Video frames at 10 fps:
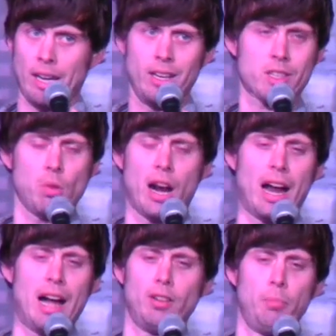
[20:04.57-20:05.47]
I just want
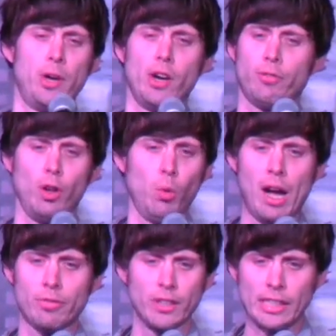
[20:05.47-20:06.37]
to have a beautiful
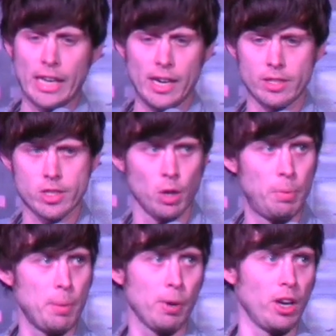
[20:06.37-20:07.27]
wife and kids so
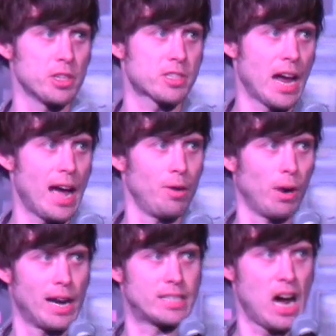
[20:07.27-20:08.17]
people are sad
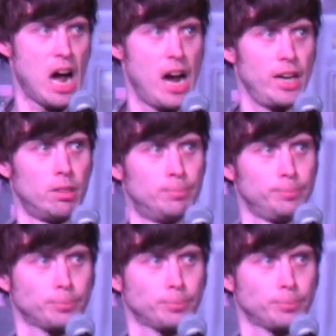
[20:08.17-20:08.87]
when I die.